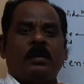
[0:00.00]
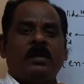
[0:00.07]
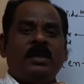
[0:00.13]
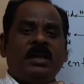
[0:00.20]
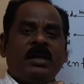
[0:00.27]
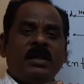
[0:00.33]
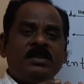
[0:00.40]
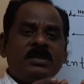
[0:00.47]

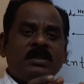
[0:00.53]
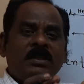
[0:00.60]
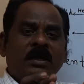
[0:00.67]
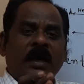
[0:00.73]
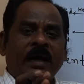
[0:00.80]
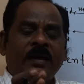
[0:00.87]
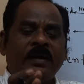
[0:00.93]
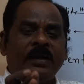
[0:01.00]
decreasing the
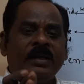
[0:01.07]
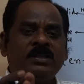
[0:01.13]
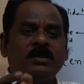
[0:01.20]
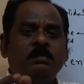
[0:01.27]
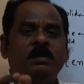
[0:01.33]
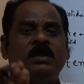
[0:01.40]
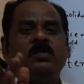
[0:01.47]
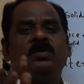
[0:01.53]

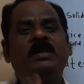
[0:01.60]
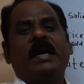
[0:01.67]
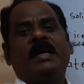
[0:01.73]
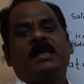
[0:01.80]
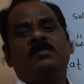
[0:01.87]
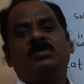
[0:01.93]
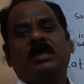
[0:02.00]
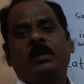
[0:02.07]
attraction between the
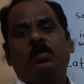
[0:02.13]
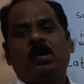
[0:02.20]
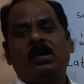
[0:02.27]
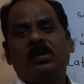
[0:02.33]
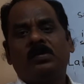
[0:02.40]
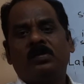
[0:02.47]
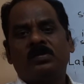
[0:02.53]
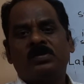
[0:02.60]
atoms and
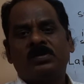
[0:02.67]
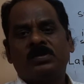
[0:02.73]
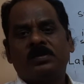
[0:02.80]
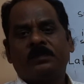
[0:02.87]
molecules.